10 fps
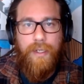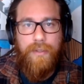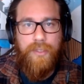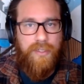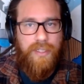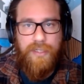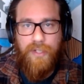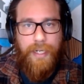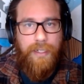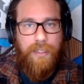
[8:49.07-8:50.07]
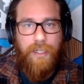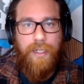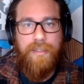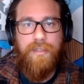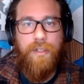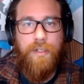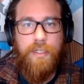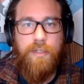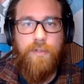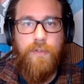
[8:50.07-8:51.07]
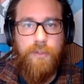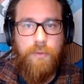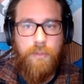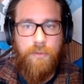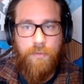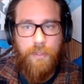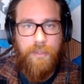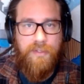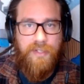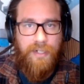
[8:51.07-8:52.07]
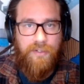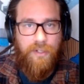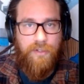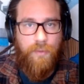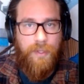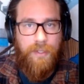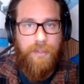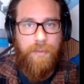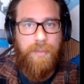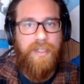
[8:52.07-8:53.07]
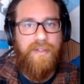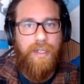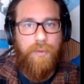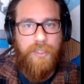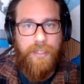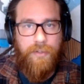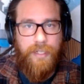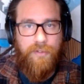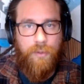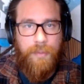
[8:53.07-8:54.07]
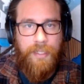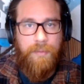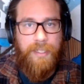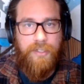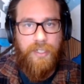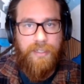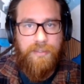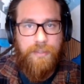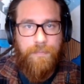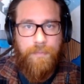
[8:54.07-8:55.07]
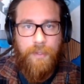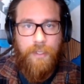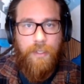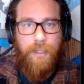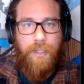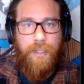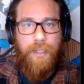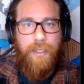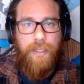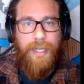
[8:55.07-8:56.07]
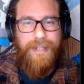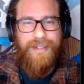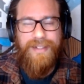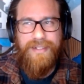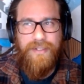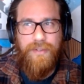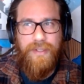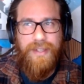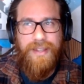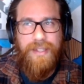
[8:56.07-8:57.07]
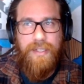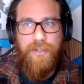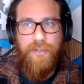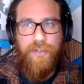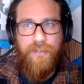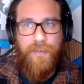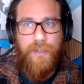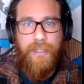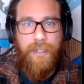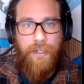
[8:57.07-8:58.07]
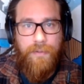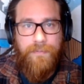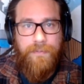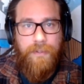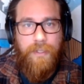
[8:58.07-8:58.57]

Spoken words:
Just the entire class, not the individual status codes within them, because that will generate too many metrics. And it isn't useful enough.